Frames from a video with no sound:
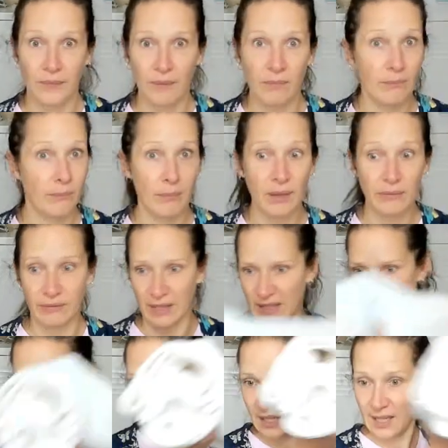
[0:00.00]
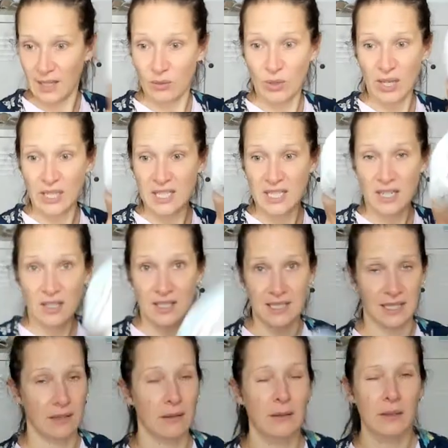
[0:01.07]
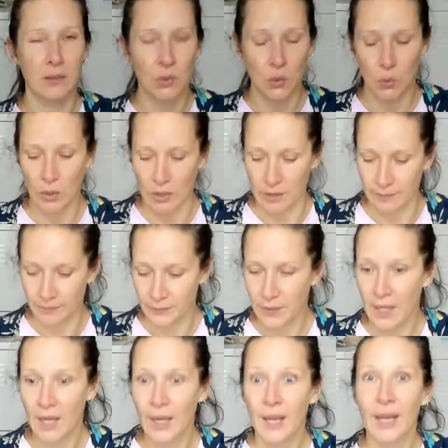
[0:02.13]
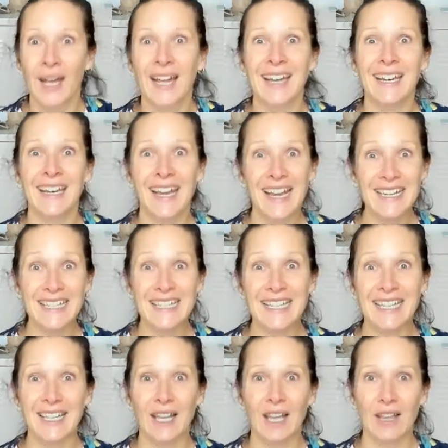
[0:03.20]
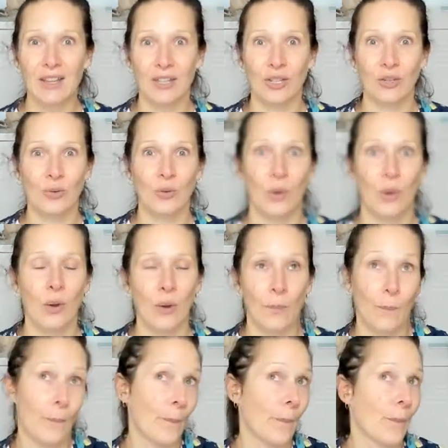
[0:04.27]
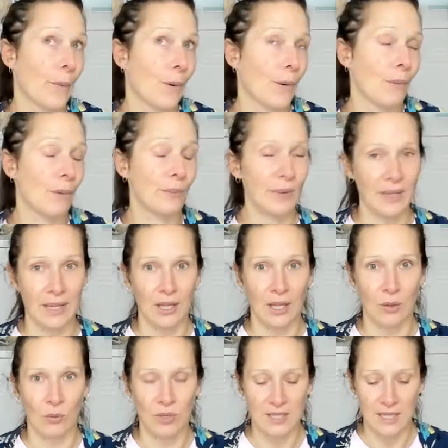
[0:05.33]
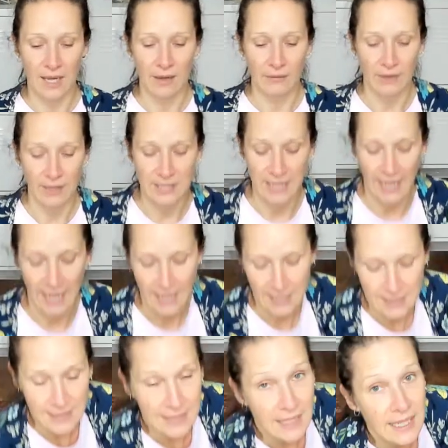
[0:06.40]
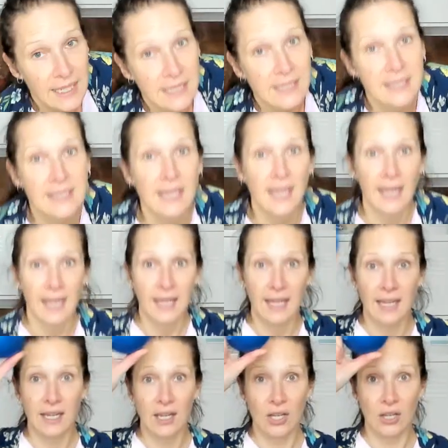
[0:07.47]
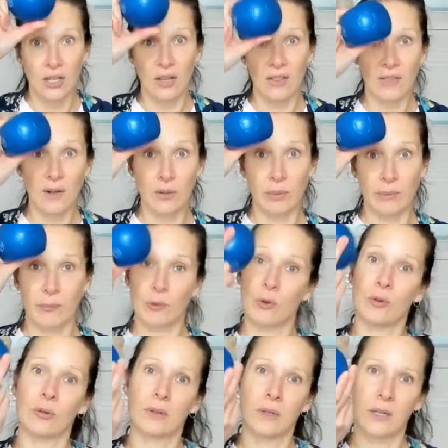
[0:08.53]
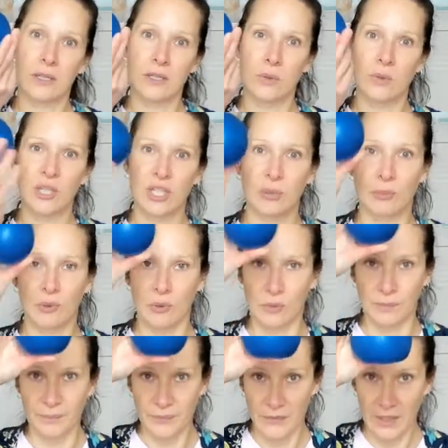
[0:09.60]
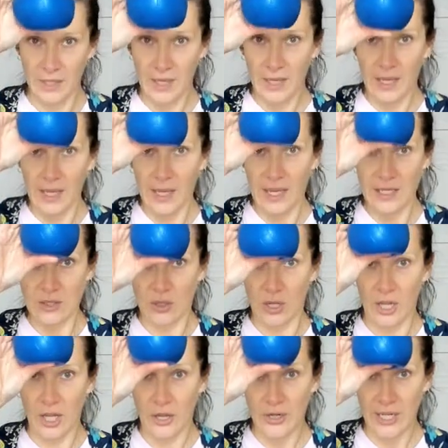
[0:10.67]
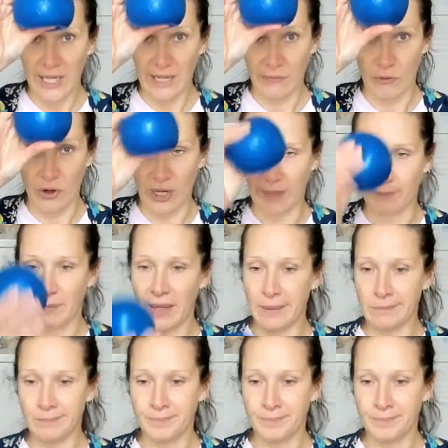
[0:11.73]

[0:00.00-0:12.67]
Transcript: Perfect. It'll get you started. It's all good. Next thing you probably are going to want to have to hand is a therapy ball, a squishy ball. It's got a load of give on it. Now,